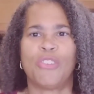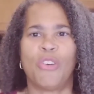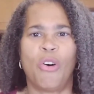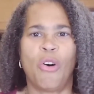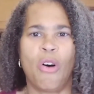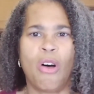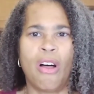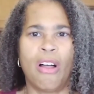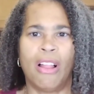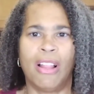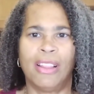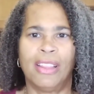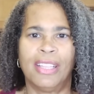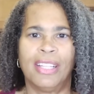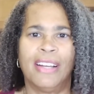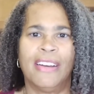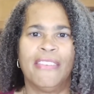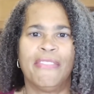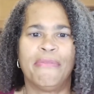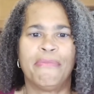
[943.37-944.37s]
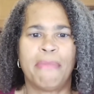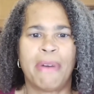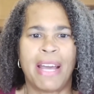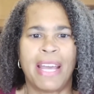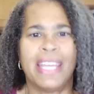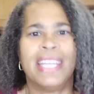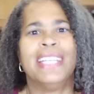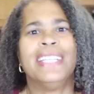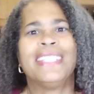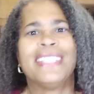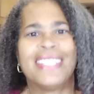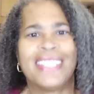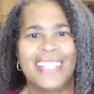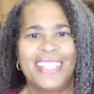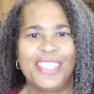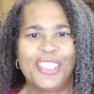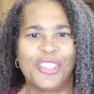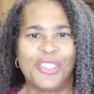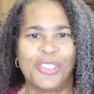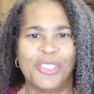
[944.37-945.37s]
is all of my
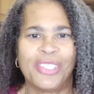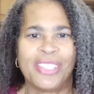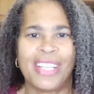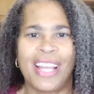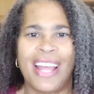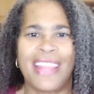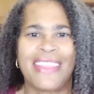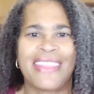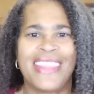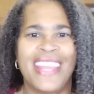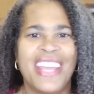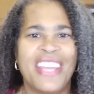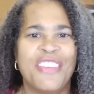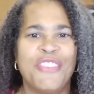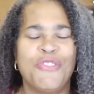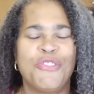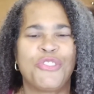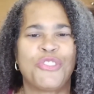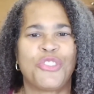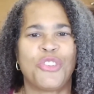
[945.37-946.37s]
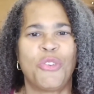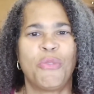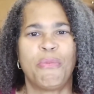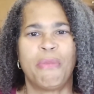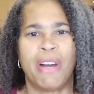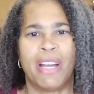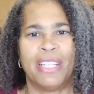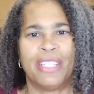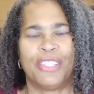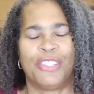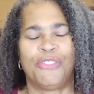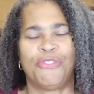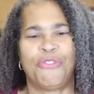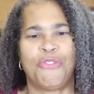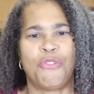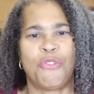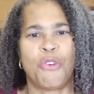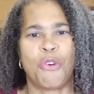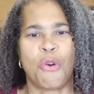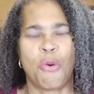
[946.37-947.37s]
essentials. Thank you so much
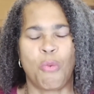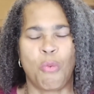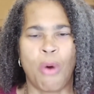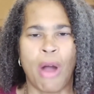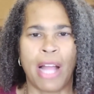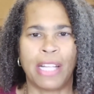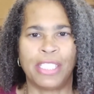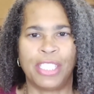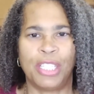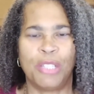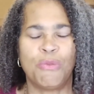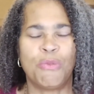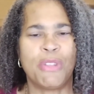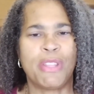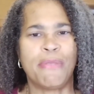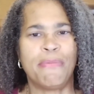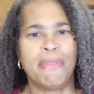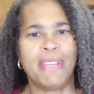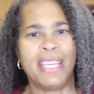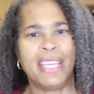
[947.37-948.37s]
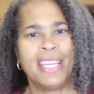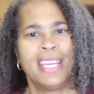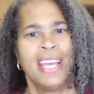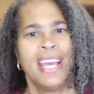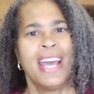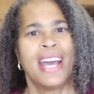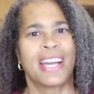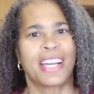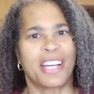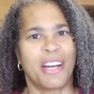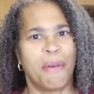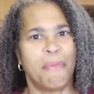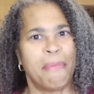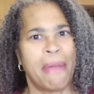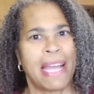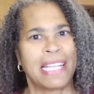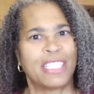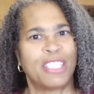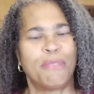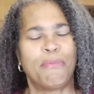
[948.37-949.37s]
for watching with me. Come
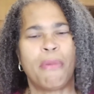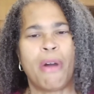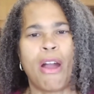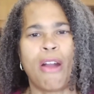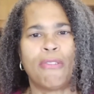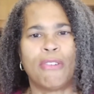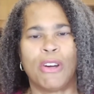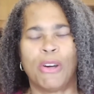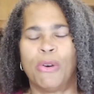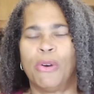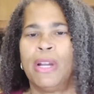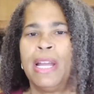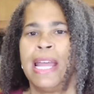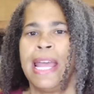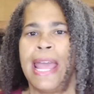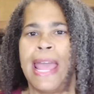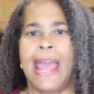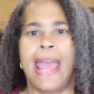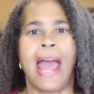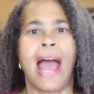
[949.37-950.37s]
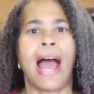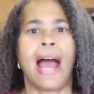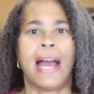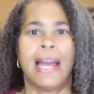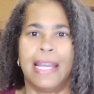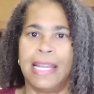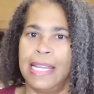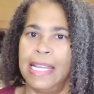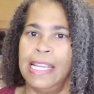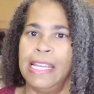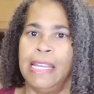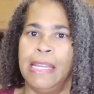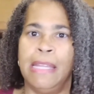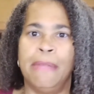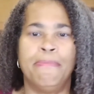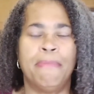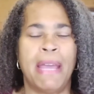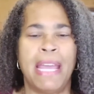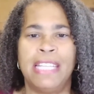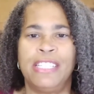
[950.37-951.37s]
back tomorrow.
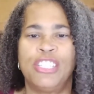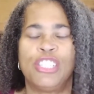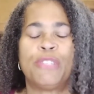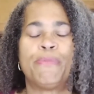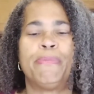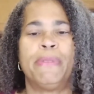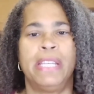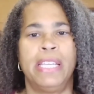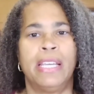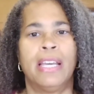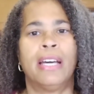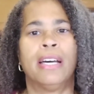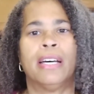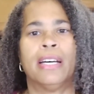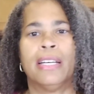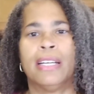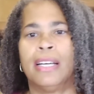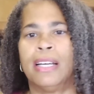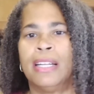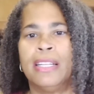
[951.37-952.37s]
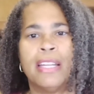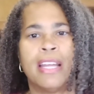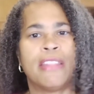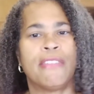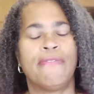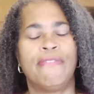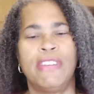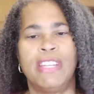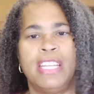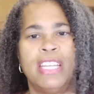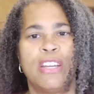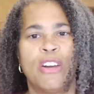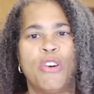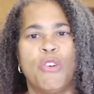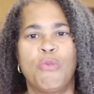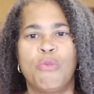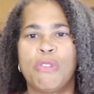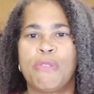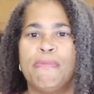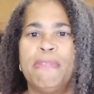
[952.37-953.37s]
It may just be another
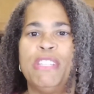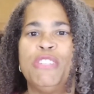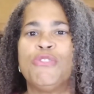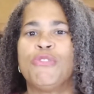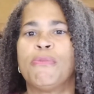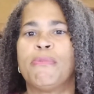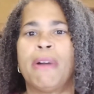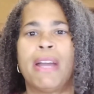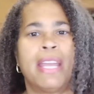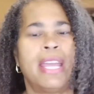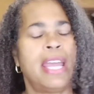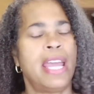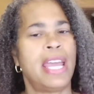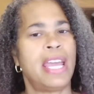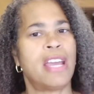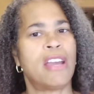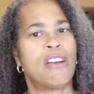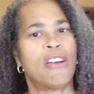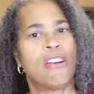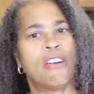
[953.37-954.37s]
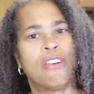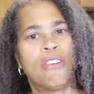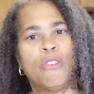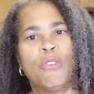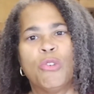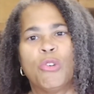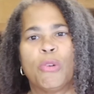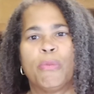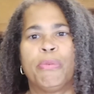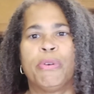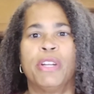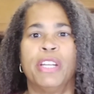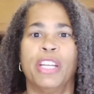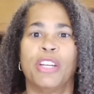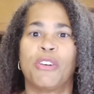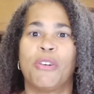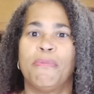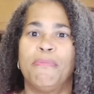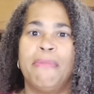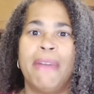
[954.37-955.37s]
video with me doing my hair or
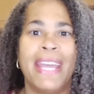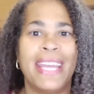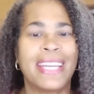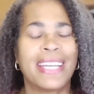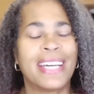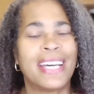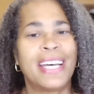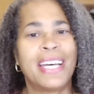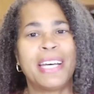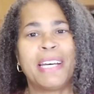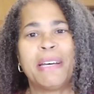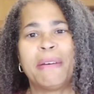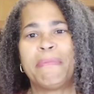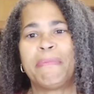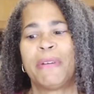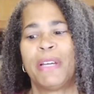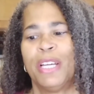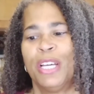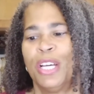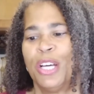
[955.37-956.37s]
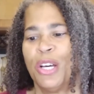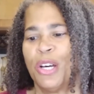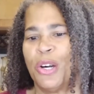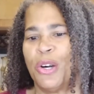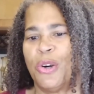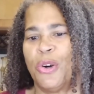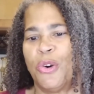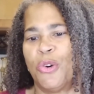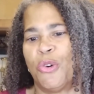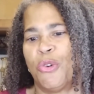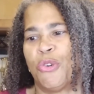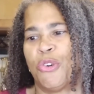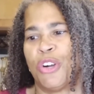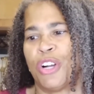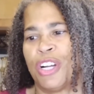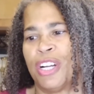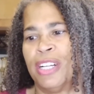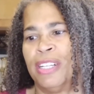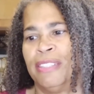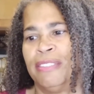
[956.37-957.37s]
putting on makeup,
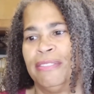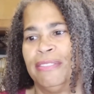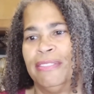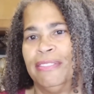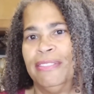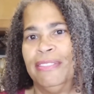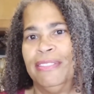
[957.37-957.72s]
or